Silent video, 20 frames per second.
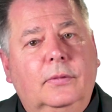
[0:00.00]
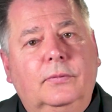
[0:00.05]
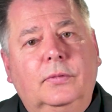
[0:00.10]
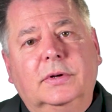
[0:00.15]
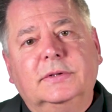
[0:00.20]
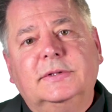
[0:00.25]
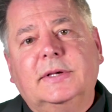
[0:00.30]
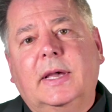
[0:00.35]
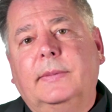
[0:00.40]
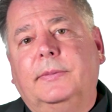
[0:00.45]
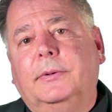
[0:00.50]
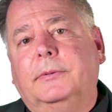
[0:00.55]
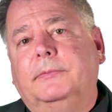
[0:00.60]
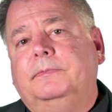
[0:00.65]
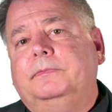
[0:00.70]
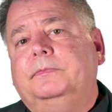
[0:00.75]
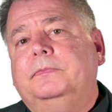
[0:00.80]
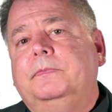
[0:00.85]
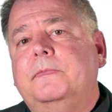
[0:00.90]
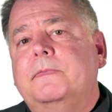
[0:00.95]
For example,
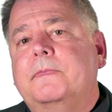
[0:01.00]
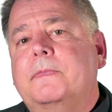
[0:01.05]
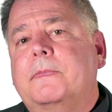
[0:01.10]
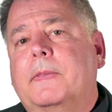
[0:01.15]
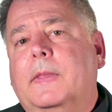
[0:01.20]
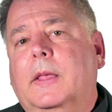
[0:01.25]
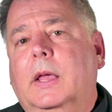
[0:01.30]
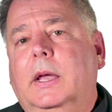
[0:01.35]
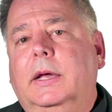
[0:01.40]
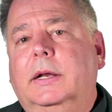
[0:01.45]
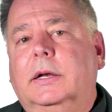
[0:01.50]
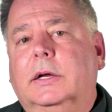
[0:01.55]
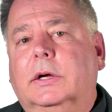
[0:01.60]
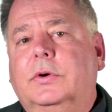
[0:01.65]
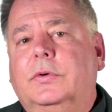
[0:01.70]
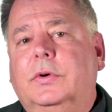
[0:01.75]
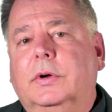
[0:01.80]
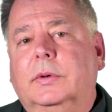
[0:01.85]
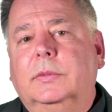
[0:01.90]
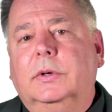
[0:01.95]
in a
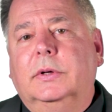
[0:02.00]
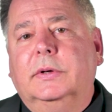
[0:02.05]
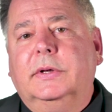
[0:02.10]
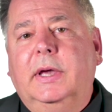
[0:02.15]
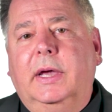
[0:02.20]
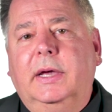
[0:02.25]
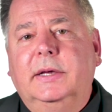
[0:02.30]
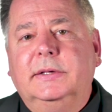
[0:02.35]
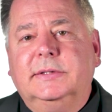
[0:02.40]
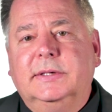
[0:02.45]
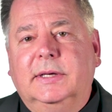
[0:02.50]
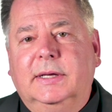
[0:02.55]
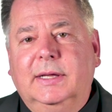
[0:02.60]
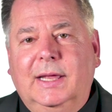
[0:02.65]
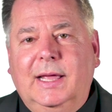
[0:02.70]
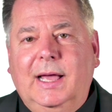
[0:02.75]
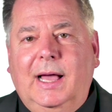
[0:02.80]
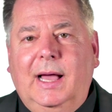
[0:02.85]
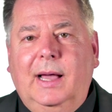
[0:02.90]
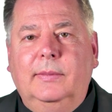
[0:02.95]
criminal case in
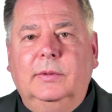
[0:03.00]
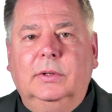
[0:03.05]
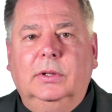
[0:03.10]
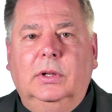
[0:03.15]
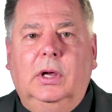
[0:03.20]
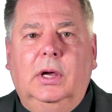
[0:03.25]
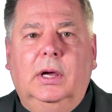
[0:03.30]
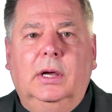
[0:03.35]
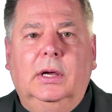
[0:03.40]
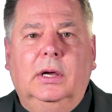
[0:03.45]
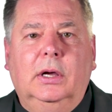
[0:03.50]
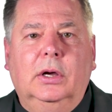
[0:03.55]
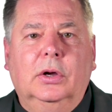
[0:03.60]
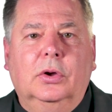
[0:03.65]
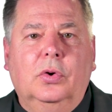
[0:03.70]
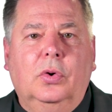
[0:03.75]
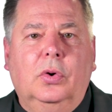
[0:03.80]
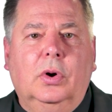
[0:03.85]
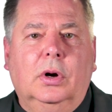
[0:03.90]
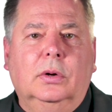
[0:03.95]
common law, a
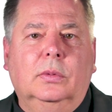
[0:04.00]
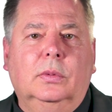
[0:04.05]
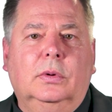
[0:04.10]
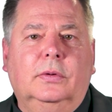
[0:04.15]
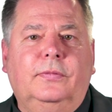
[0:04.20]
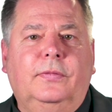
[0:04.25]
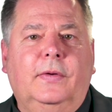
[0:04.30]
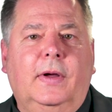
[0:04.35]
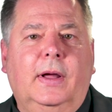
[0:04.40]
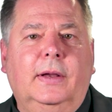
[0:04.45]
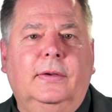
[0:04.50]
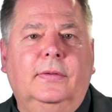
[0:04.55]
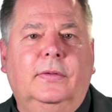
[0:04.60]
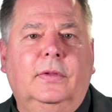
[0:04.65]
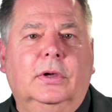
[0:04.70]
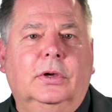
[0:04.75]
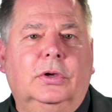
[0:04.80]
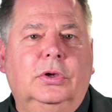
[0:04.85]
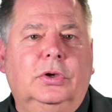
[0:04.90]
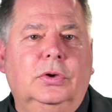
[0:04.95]
court will find
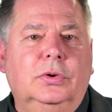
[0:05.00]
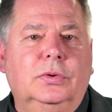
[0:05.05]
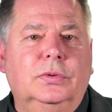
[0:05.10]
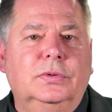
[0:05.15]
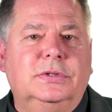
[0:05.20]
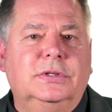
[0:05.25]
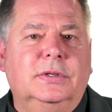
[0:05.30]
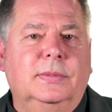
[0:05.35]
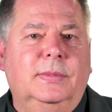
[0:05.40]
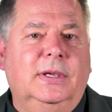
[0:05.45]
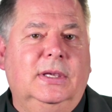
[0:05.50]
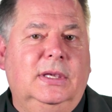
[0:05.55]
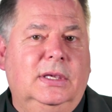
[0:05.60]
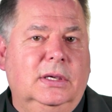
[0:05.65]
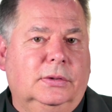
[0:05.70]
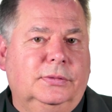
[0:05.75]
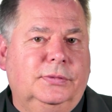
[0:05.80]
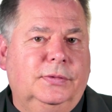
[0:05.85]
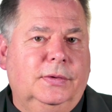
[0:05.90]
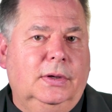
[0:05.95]
the accused to be
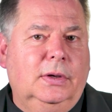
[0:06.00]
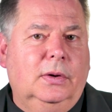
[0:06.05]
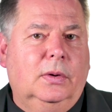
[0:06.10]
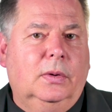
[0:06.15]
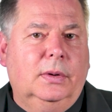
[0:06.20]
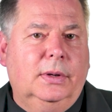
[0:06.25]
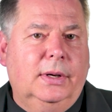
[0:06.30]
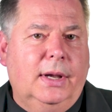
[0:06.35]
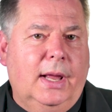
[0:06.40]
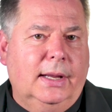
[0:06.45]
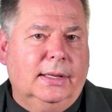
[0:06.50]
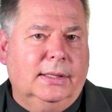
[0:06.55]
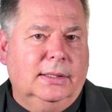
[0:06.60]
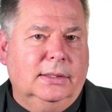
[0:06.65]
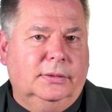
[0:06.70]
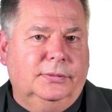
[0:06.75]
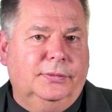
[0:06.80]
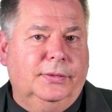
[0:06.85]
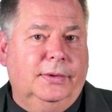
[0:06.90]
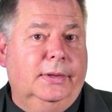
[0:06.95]
guilty or not
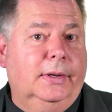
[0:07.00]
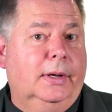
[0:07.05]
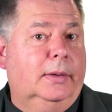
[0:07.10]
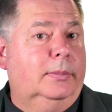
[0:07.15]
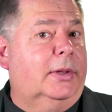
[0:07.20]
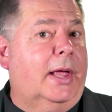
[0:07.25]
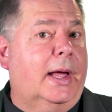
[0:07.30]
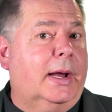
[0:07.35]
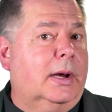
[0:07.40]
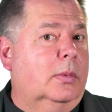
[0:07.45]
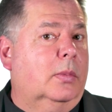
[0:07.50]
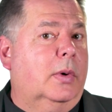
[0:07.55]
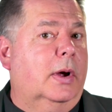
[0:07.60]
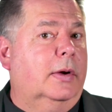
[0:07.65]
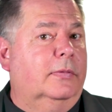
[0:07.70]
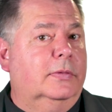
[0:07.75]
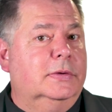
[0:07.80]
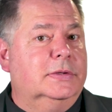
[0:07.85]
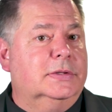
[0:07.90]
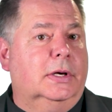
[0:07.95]
guilty, a black and
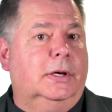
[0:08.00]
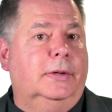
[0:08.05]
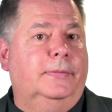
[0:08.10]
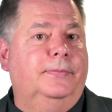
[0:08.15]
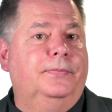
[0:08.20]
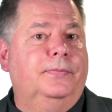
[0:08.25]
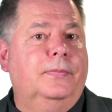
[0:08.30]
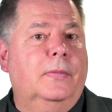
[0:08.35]
white result.